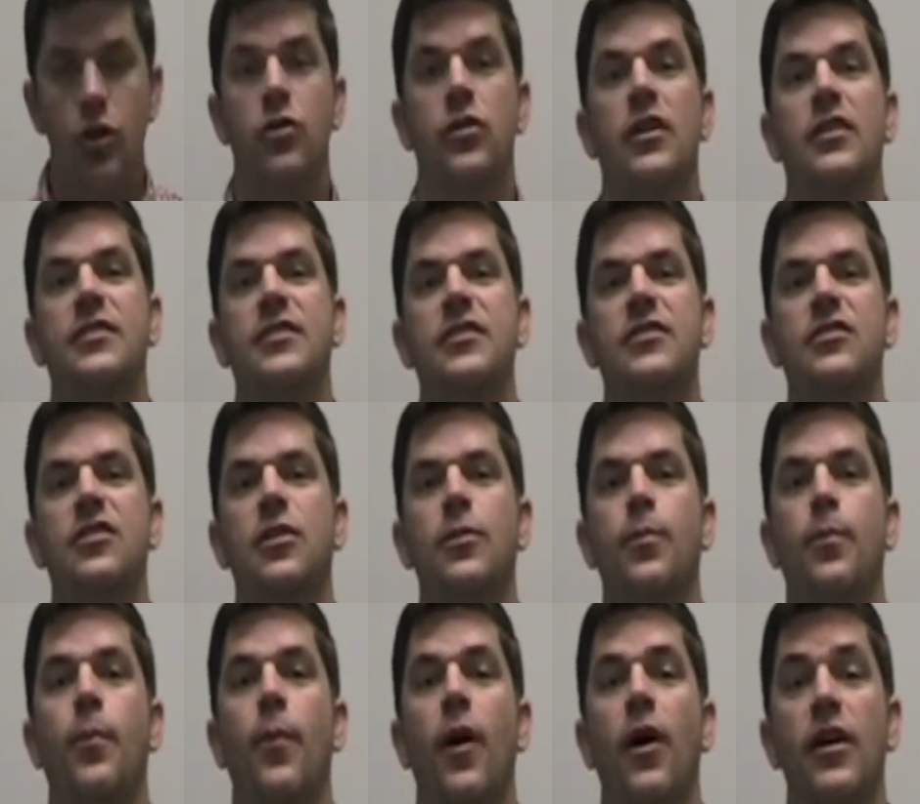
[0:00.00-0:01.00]
this is
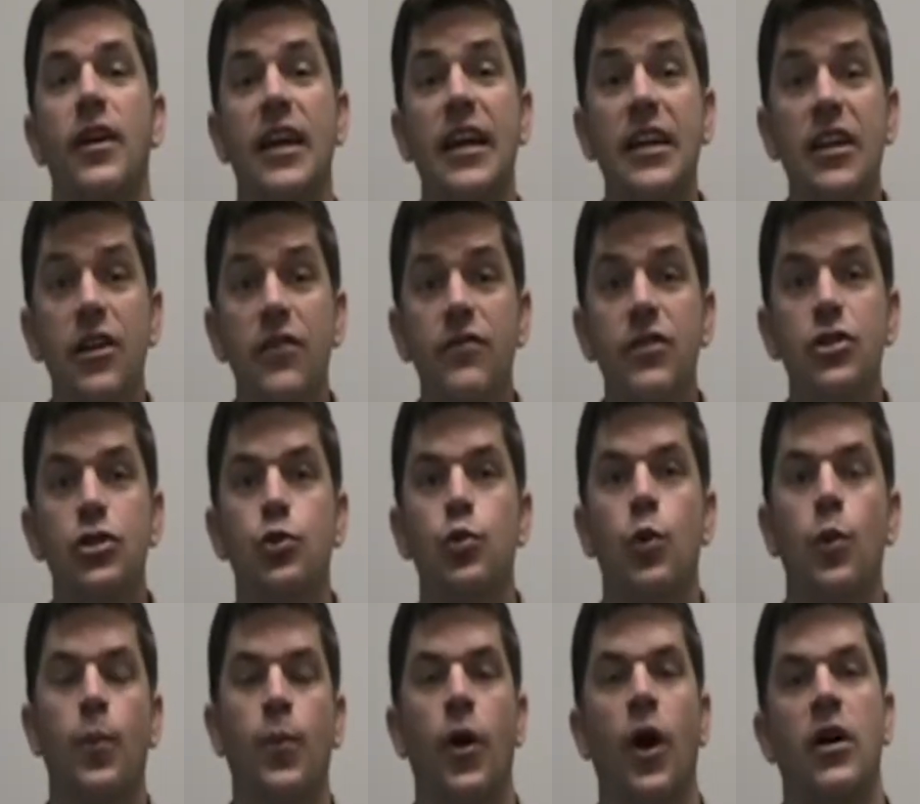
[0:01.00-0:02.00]
an
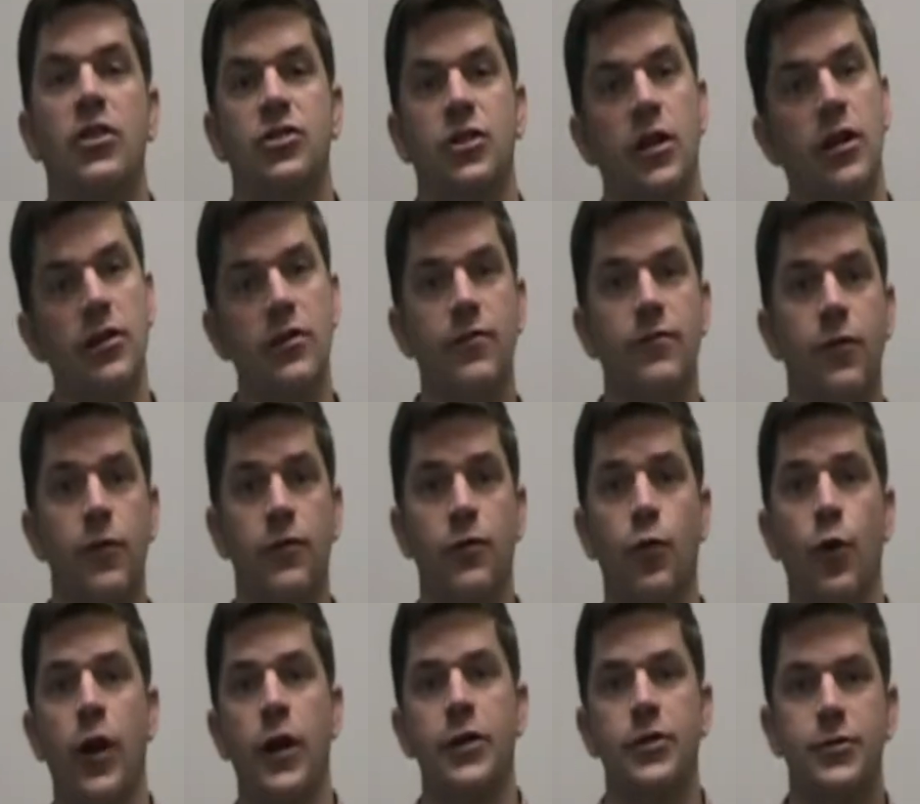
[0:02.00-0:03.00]
individual project for
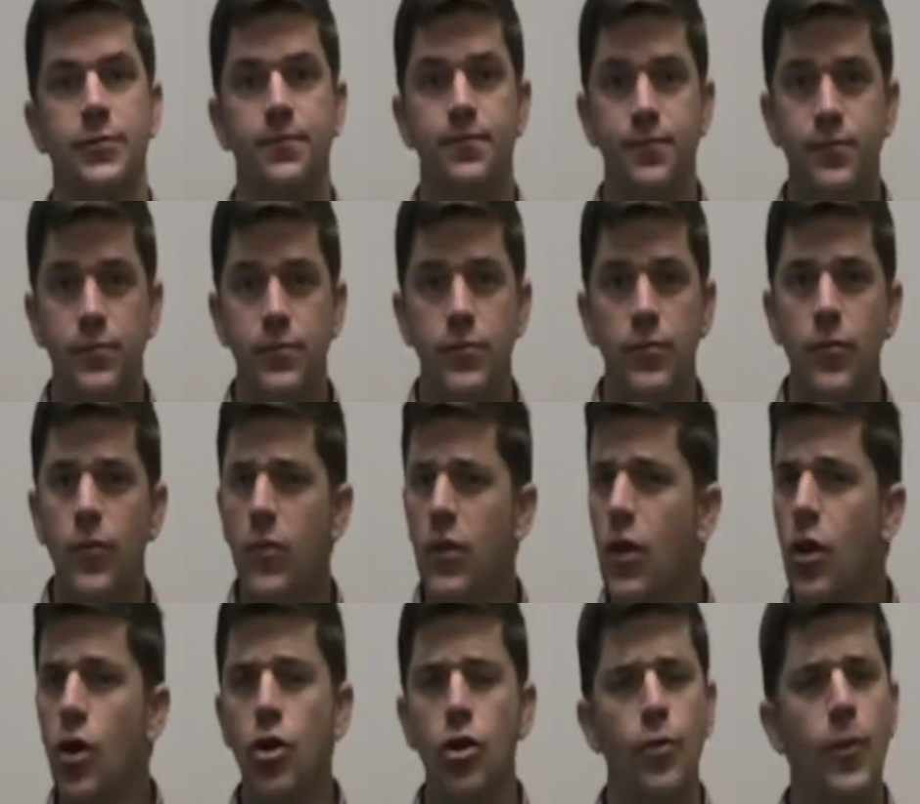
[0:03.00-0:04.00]
4-H.
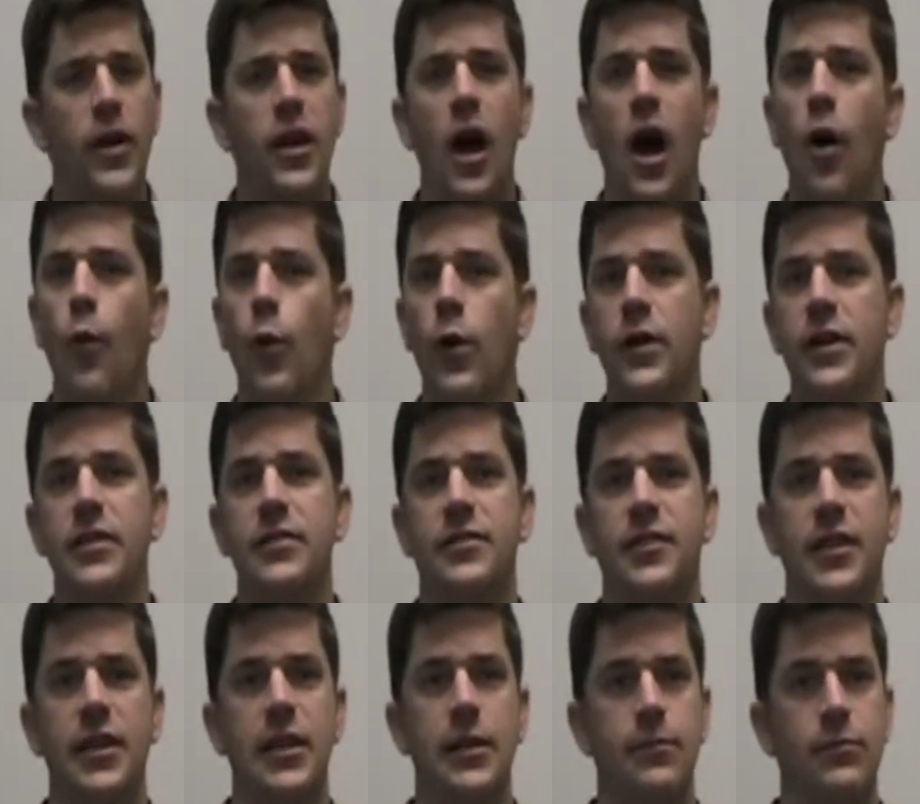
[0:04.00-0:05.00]
You may not work in
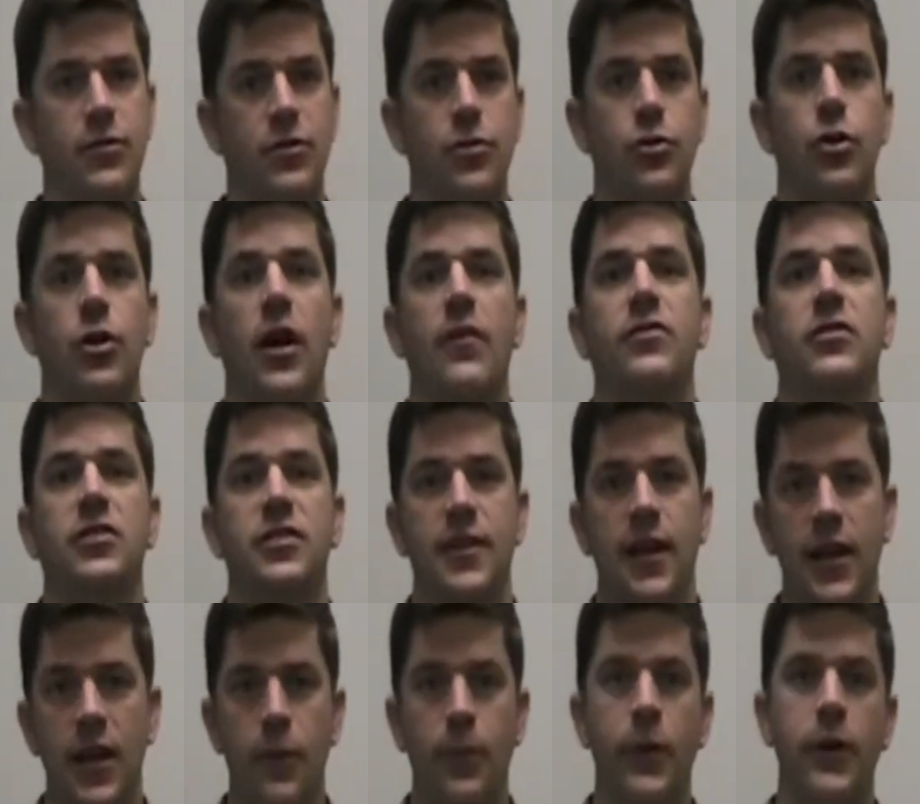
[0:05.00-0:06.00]
teams. You have to
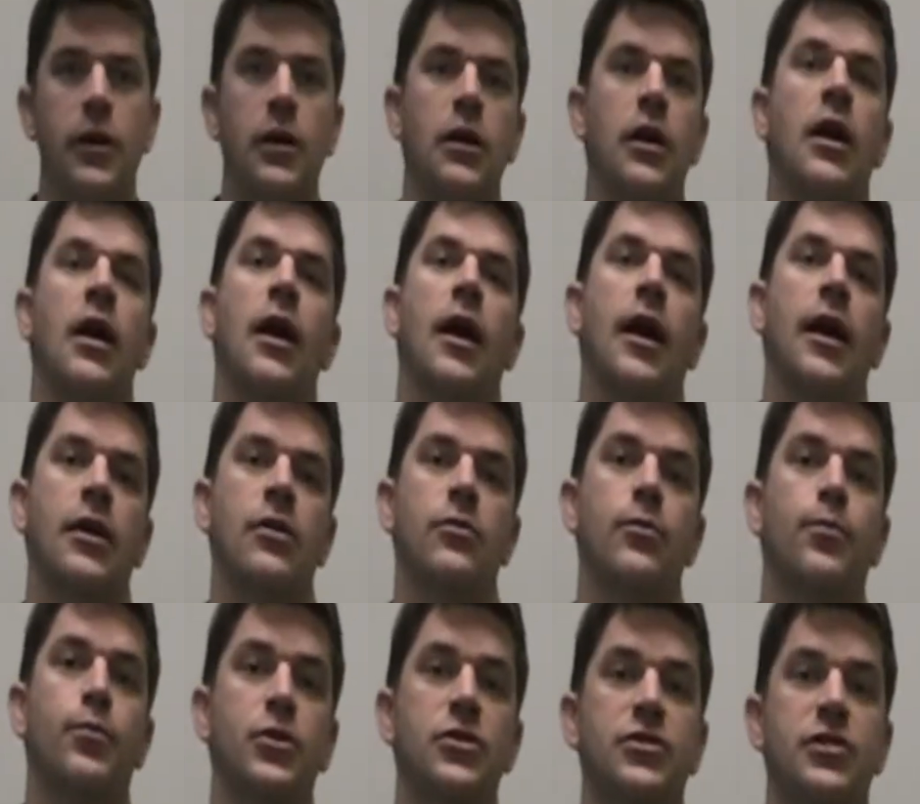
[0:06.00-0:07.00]
stand up here
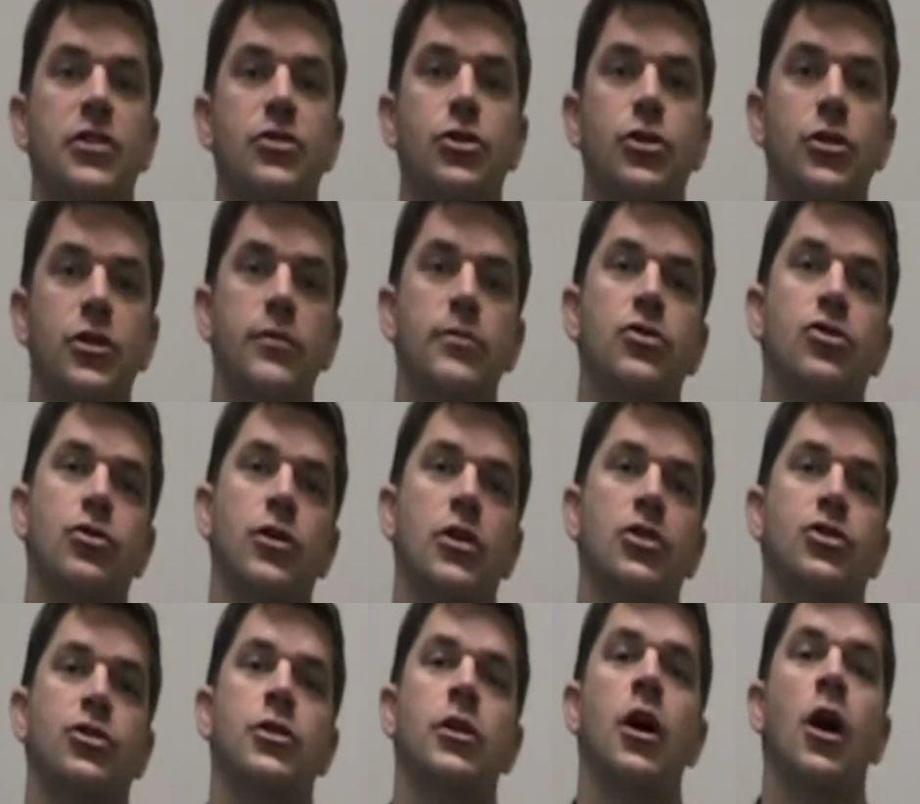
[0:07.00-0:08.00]
and present your
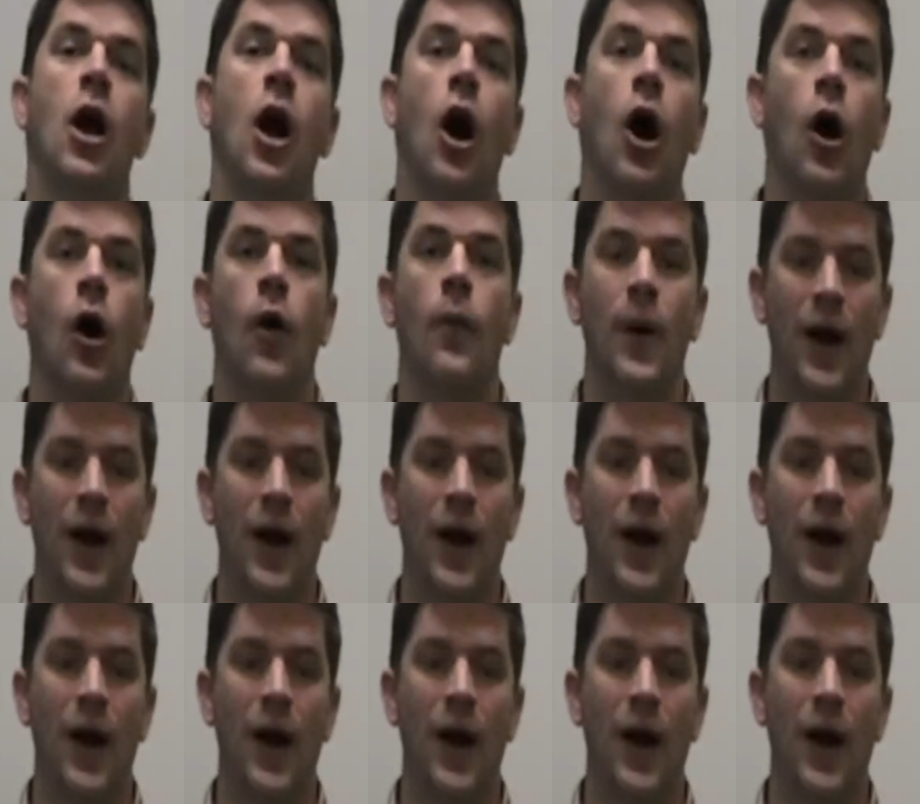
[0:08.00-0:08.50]
demonstration all